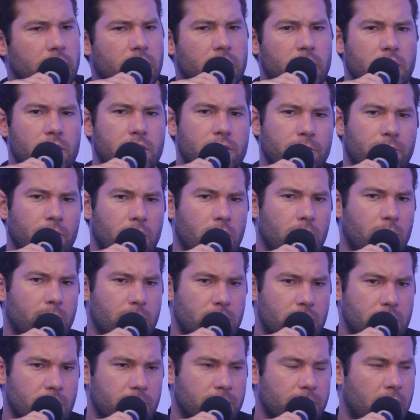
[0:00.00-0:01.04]
these
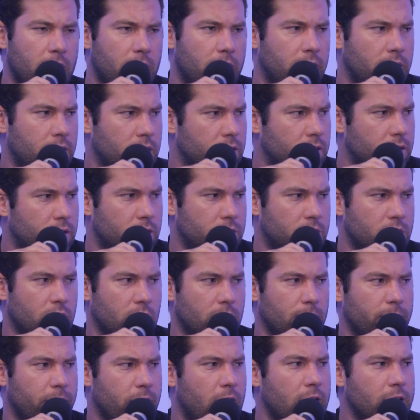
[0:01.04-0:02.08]
firms define the
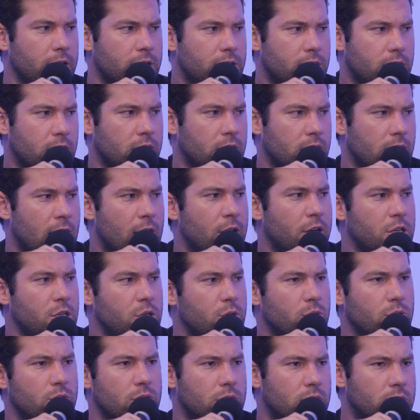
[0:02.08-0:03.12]
term vice, and how do
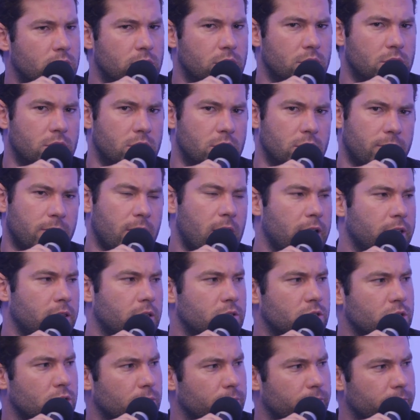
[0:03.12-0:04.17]
you define
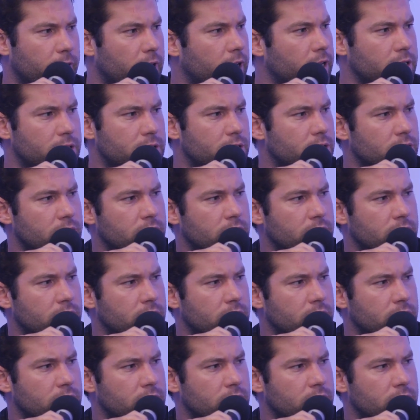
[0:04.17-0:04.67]
the term vice?